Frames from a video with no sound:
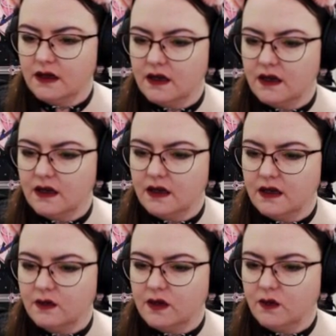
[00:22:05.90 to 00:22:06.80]
Uh,
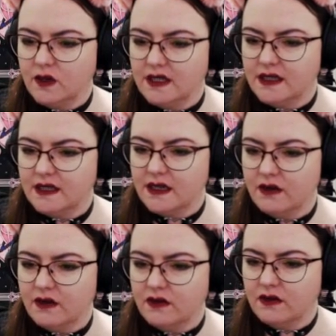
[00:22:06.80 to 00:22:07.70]
we didn't want to
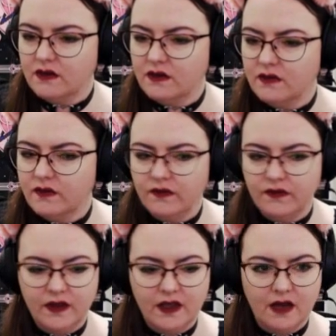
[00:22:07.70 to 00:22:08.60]
sell
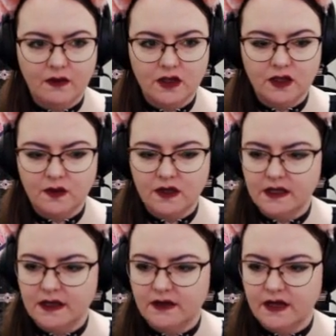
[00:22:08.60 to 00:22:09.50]
that. We just wanted to
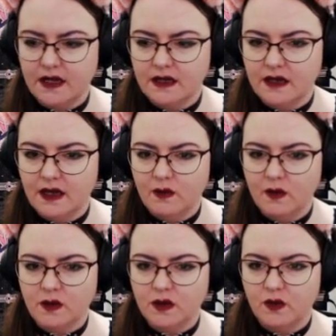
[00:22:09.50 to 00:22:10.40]
sell that, and we
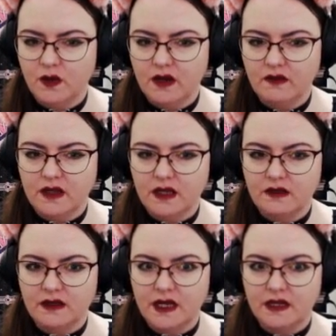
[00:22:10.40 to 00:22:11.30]
wanted to put everything
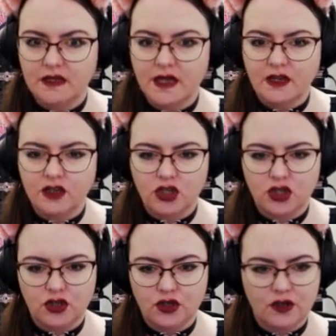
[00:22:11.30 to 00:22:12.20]
else in our stash.